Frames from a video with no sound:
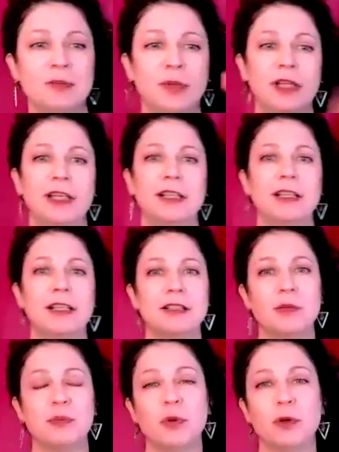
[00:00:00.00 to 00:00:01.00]
but it is
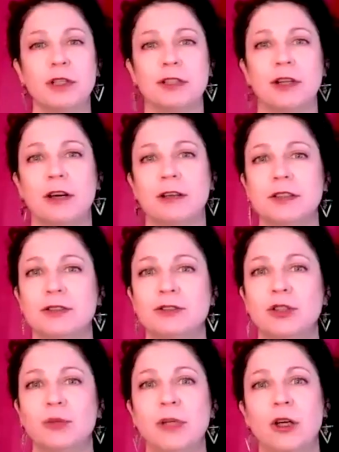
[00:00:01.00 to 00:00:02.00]
important also
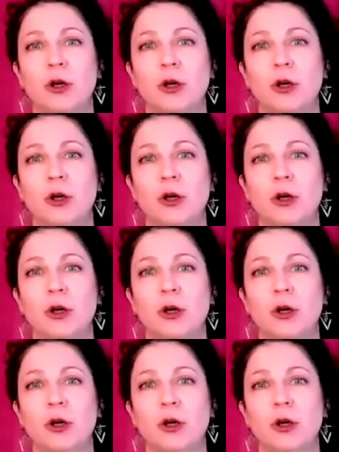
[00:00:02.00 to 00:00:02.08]
to be